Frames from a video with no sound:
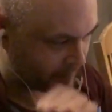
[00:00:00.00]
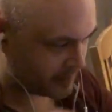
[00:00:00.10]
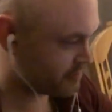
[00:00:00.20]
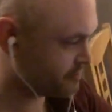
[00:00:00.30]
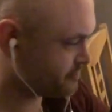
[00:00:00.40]
it's
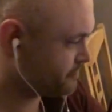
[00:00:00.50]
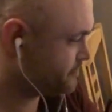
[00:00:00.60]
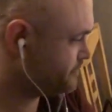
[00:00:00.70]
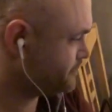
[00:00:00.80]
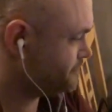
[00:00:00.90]
going to be
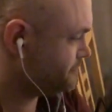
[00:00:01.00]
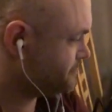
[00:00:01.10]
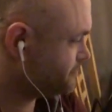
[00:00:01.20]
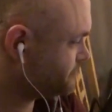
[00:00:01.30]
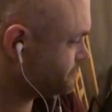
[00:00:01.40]

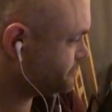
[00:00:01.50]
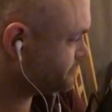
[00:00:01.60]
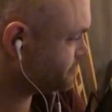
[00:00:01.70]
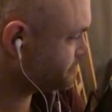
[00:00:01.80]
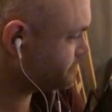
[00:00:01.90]
generations
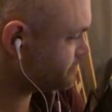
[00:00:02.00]
before